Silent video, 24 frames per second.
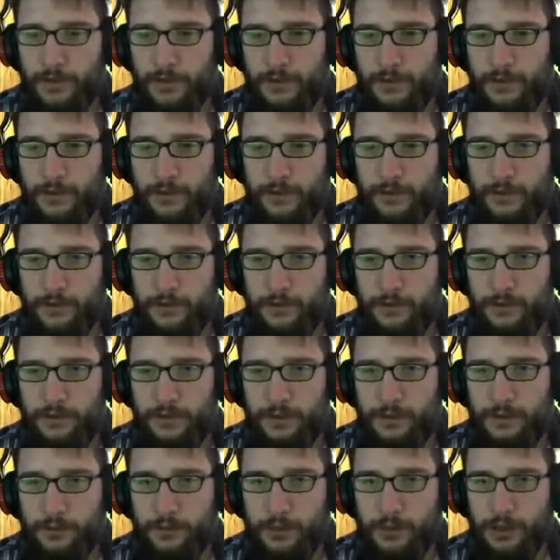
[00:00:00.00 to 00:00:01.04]
yes?
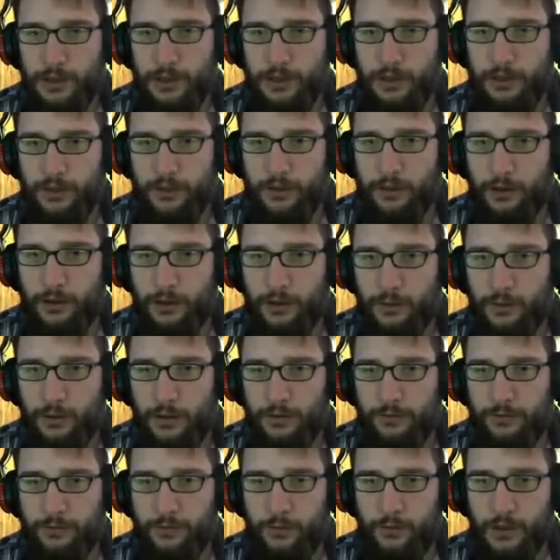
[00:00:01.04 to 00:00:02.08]
start by asking our
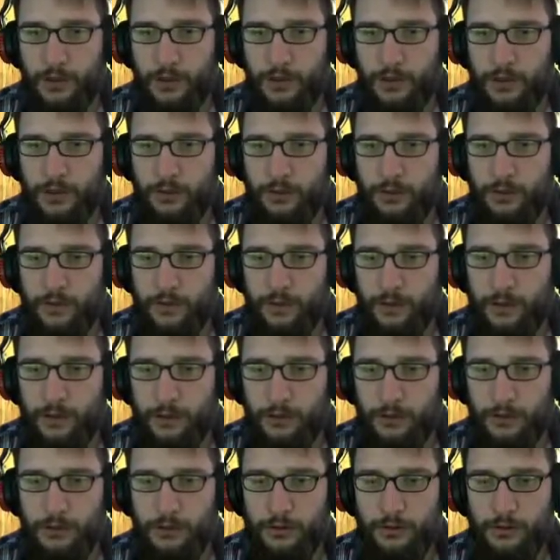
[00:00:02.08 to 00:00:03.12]
friend our down there.
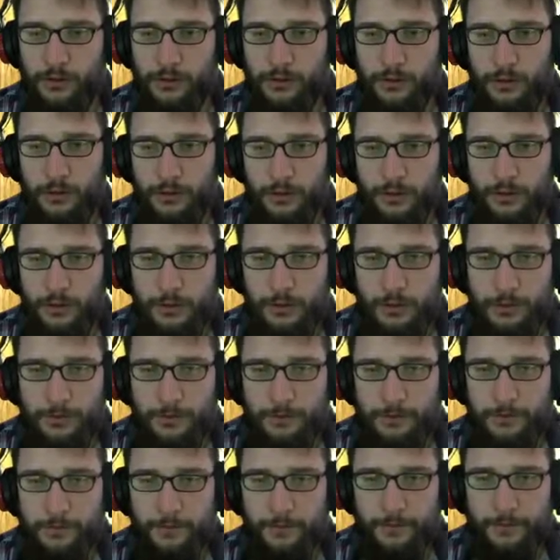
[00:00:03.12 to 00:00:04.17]
Sugar is yours,
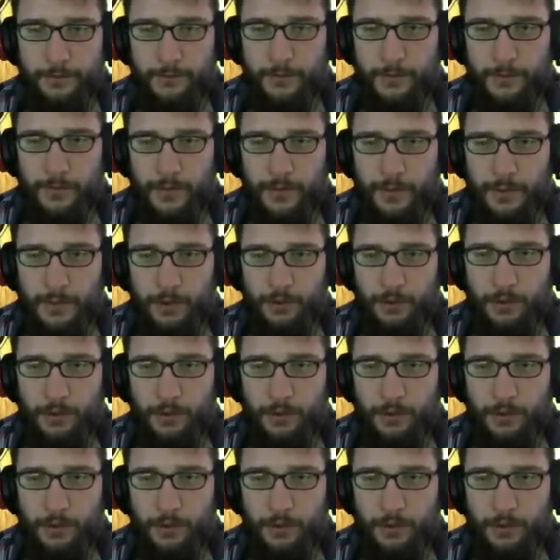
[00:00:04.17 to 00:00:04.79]
friend.